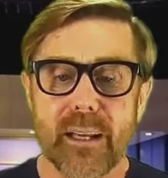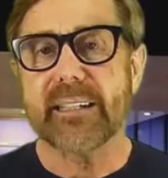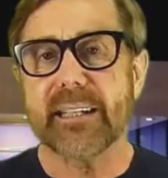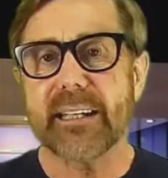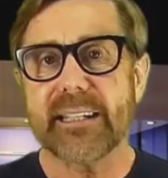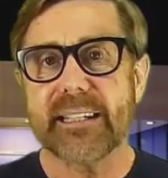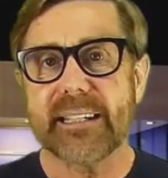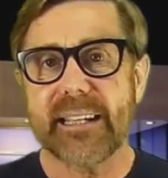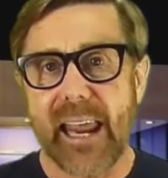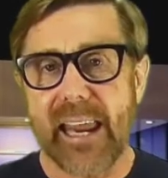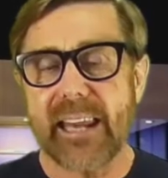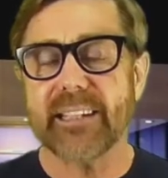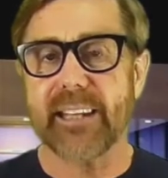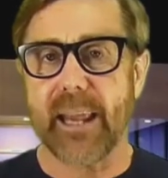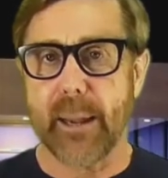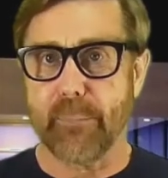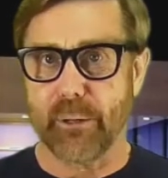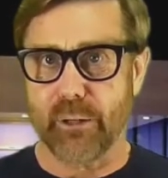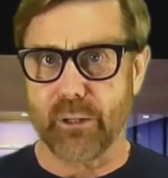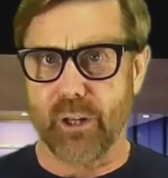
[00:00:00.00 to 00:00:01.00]

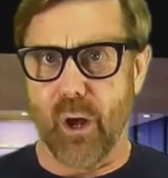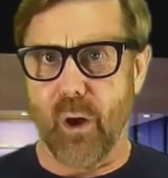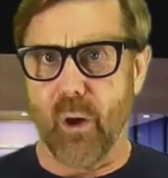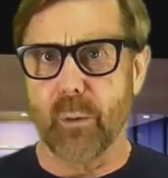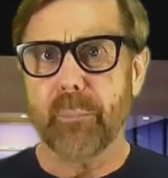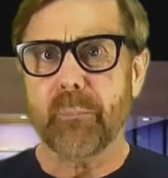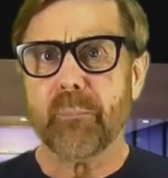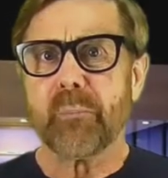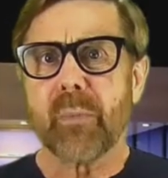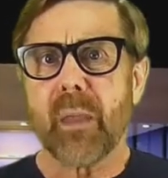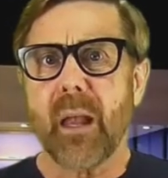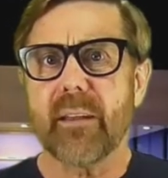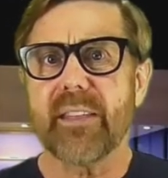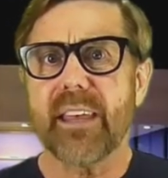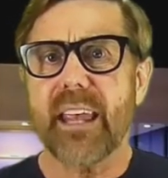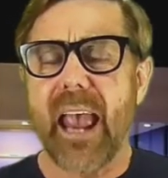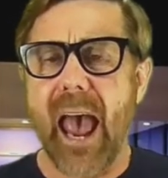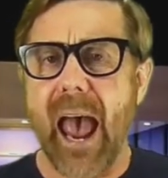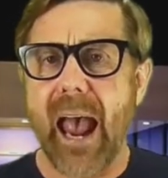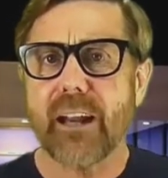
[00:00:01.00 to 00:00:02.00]
Today's episode,
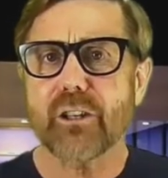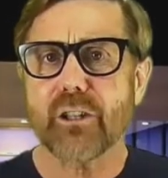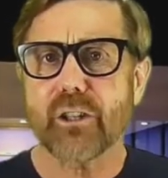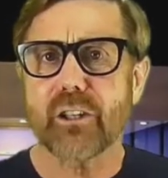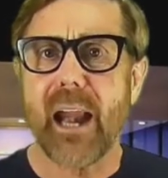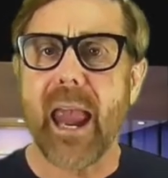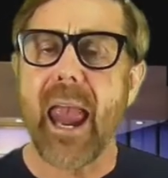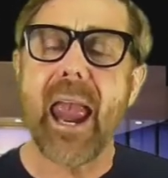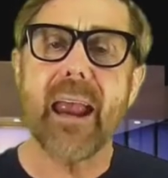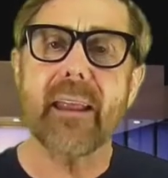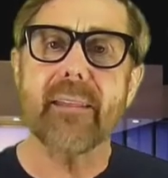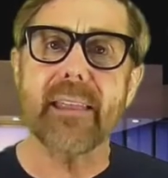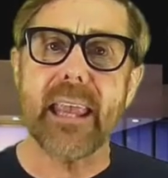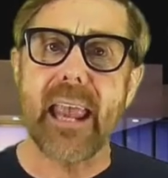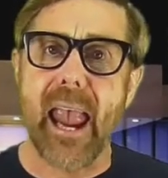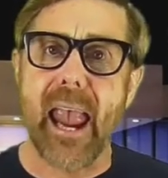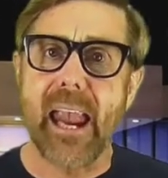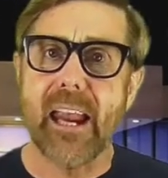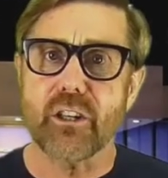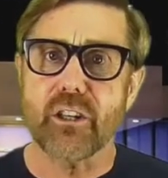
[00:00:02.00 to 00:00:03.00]
The Actor and
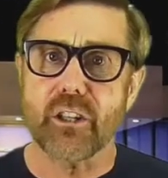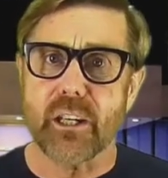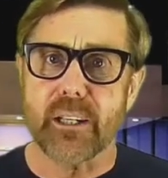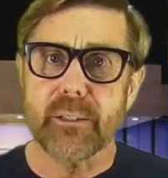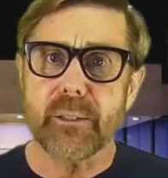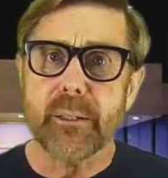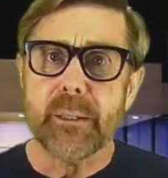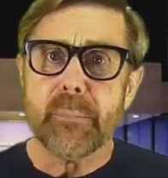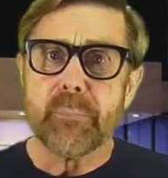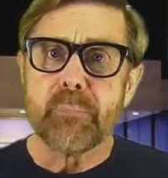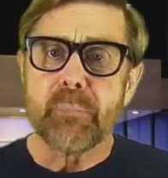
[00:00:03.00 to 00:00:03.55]
the Agent.